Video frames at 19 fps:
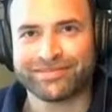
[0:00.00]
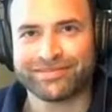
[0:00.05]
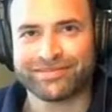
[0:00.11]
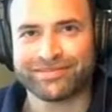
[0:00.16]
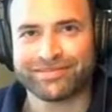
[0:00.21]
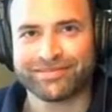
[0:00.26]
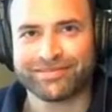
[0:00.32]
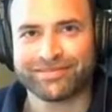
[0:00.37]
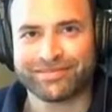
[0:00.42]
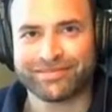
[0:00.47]

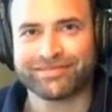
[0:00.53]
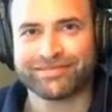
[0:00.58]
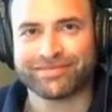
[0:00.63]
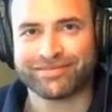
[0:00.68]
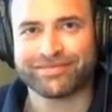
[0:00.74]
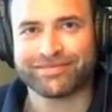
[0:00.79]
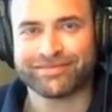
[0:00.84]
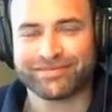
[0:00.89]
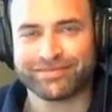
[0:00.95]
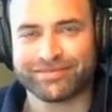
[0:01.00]

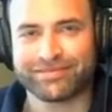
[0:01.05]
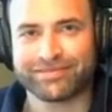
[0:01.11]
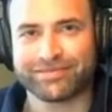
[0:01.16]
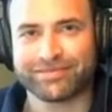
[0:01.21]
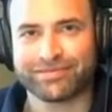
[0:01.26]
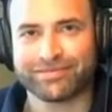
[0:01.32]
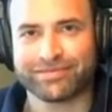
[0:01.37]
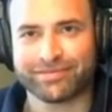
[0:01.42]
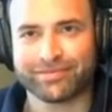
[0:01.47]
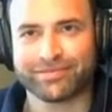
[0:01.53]

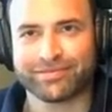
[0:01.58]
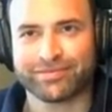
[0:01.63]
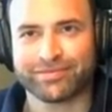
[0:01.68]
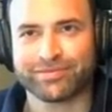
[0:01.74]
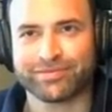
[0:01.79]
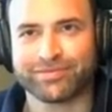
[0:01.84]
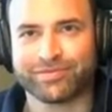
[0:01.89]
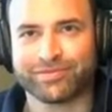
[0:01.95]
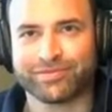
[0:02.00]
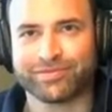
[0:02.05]

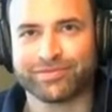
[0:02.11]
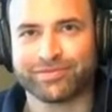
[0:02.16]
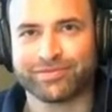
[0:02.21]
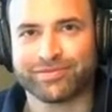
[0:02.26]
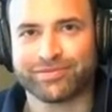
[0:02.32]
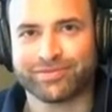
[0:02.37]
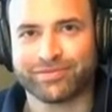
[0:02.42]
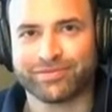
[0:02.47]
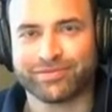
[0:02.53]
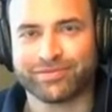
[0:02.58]

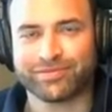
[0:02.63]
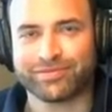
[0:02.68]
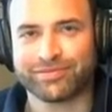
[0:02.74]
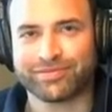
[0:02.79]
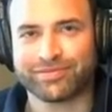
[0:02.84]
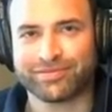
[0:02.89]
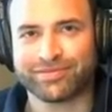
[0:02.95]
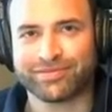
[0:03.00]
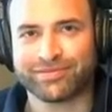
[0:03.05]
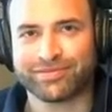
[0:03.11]

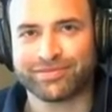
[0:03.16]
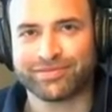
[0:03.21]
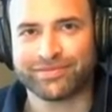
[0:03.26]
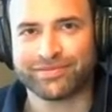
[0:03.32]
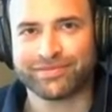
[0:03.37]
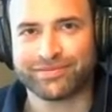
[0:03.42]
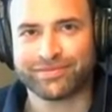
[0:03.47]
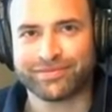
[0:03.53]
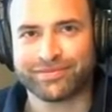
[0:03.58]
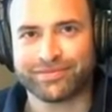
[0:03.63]

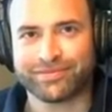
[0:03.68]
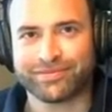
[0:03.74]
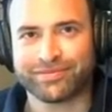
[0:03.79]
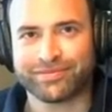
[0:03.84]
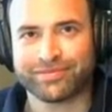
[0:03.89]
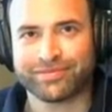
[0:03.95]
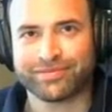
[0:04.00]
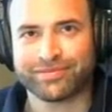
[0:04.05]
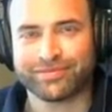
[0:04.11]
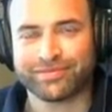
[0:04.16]

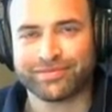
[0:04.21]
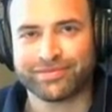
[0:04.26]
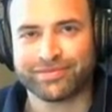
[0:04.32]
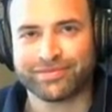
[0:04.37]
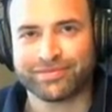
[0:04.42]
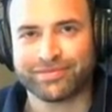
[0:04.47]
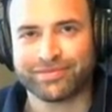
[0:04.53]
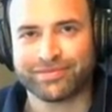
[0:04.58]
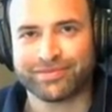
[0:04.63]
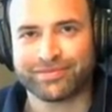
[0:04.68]

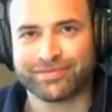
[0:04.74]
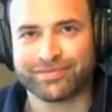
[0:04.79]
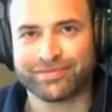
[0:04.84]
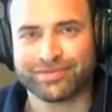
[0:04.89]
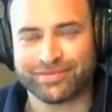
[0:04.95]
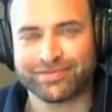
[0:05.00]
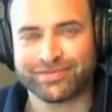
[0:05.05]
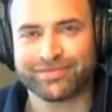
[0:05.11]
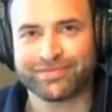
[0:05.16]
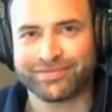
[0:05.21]

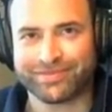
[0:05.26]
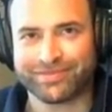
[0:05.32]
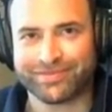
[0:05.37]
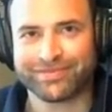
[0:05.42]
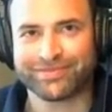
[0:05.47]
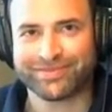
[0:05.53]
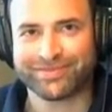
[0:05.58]
[no speech]